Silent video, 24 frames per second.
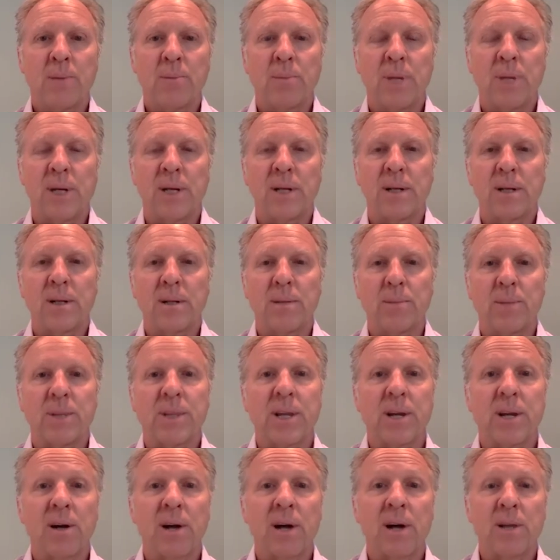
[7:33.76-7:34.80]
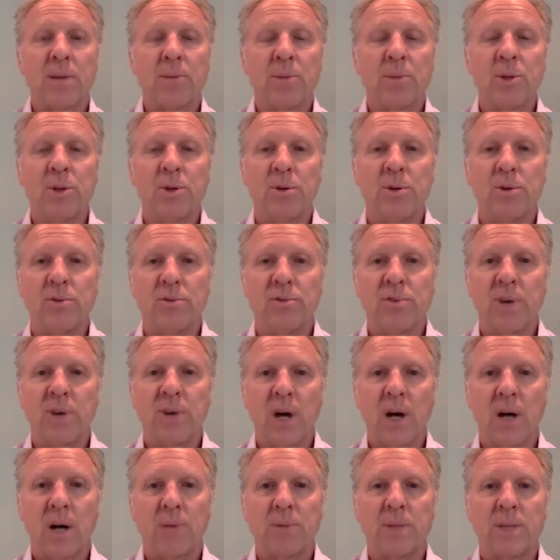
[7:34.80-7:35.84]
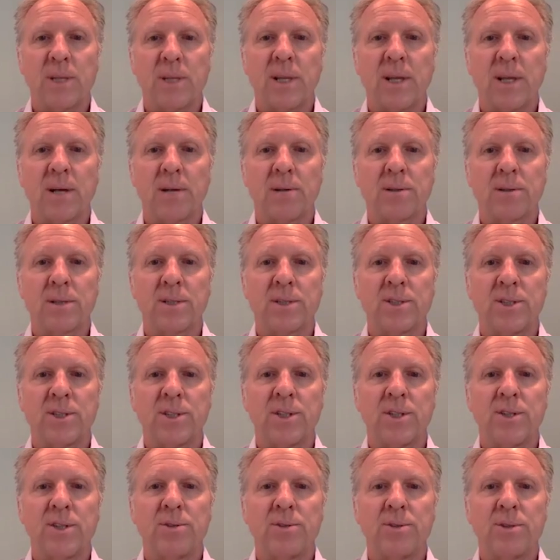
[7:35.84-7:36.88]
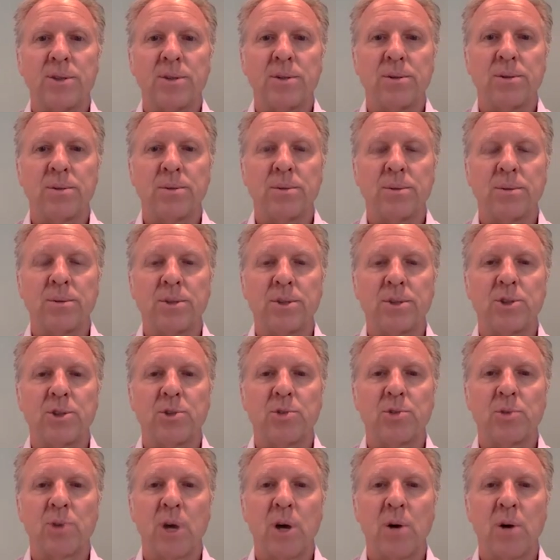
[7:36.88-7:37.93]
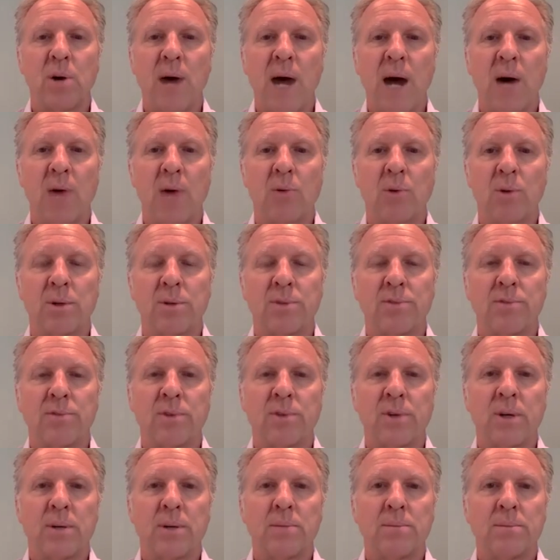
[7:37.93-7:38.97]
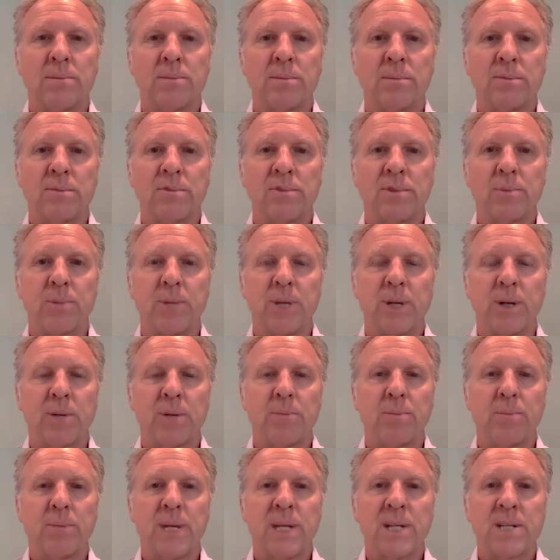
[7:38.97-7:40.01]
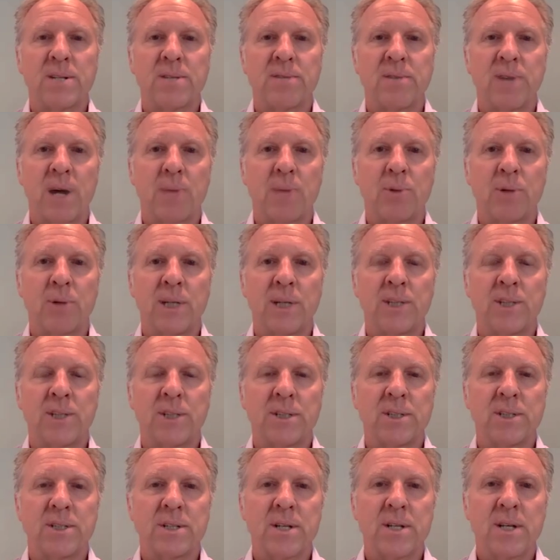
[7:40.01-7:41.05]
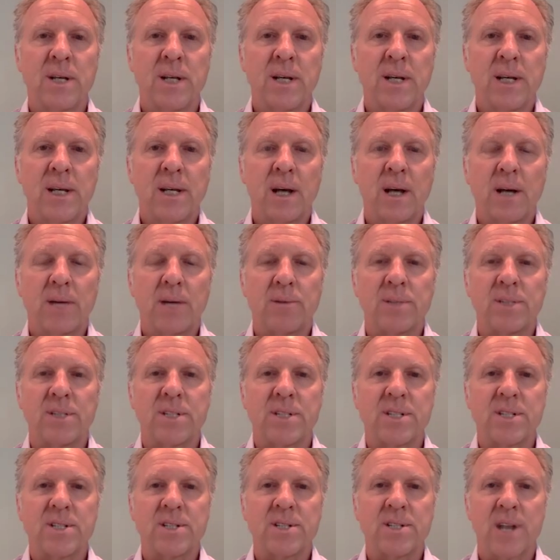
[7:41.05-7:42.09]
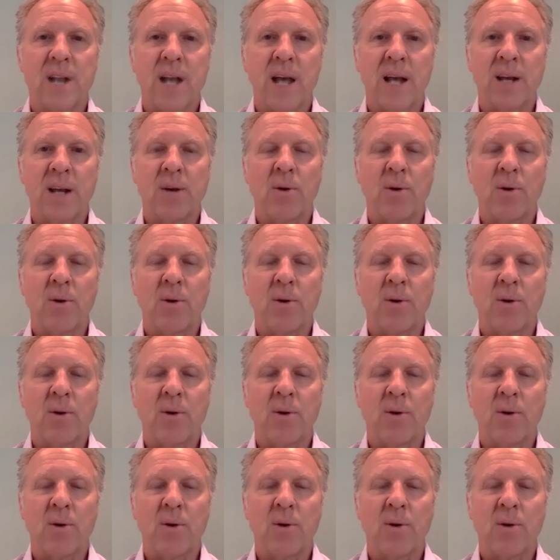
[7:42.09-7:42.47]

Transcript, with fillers: but, but they're on the move, um, and they'll continue to, to grow outward from, from their base of operations uh, in Cincinnati,